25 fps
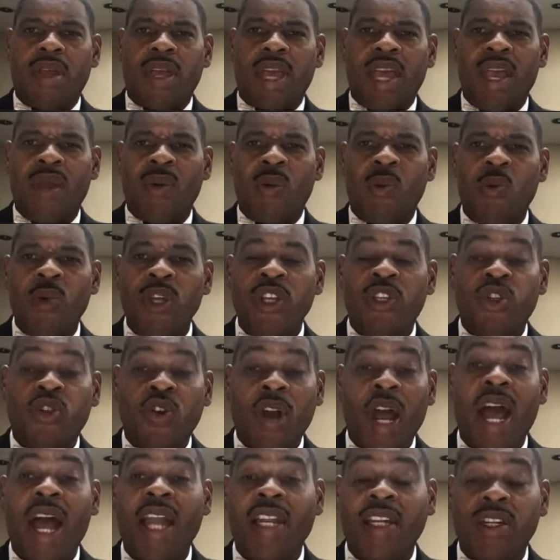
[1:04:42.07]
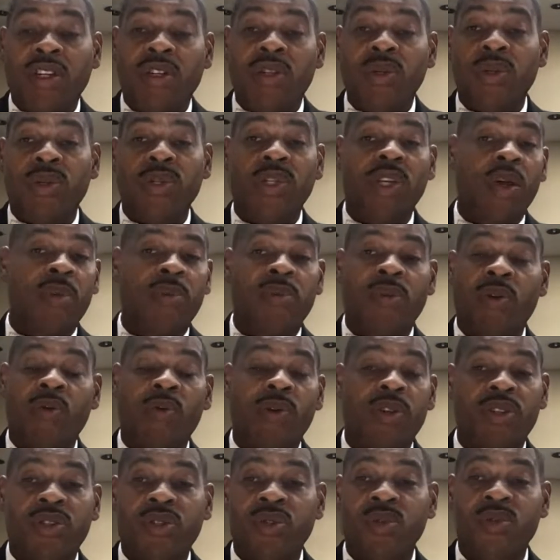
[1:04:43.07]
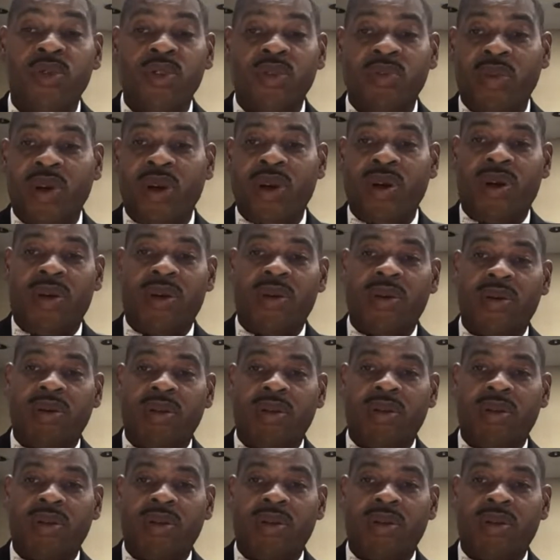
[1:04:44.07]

and we tried to do something but were too small.